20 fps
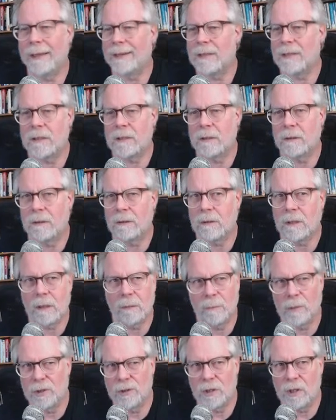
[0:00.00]
doesn't look like
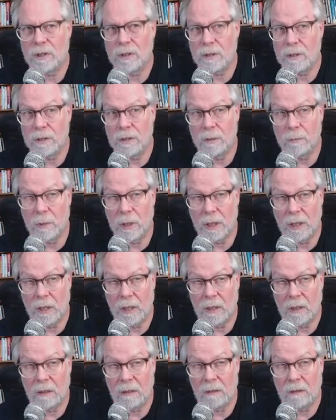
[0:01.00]
magenta to me.
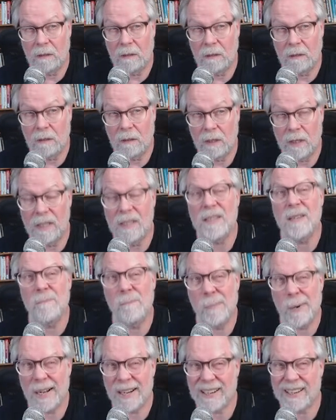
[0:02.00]
In the
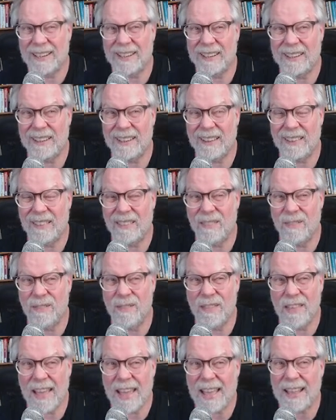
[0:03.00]
bucket,
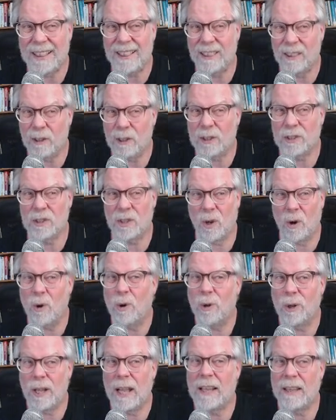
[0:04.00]
that looks a
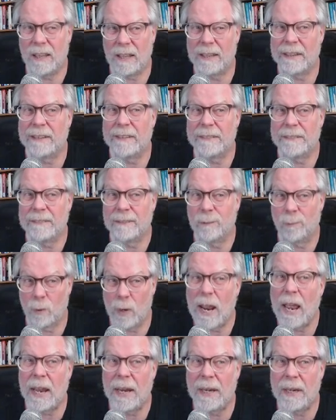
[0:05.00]
whole lot like
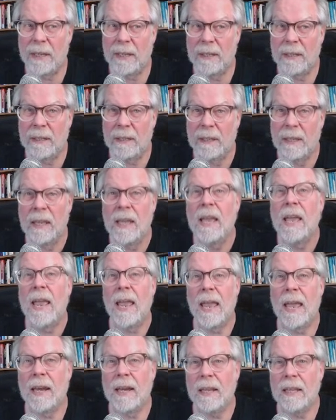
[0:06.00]
red.
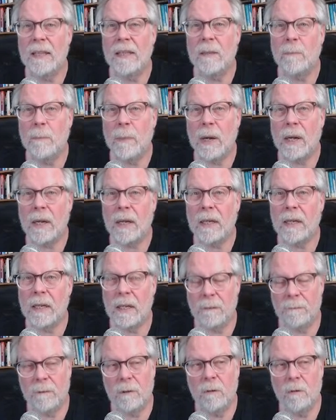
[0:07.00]
And in the bucket,
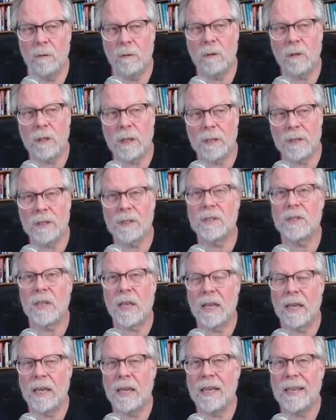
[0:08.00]
if you look at the
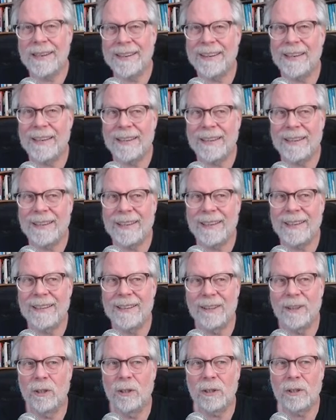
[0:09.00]
cyan ink, it
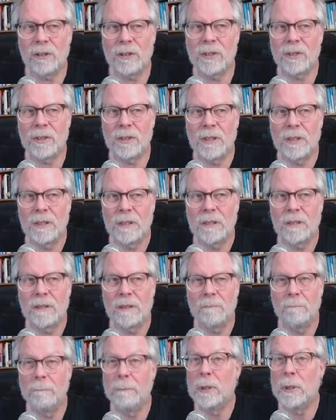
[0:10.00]
looks
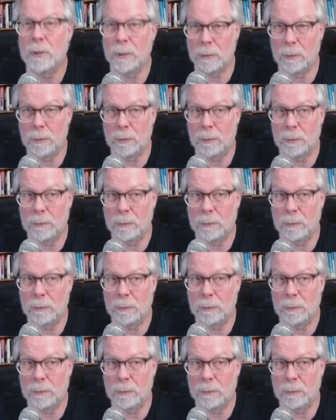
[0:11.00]
blue.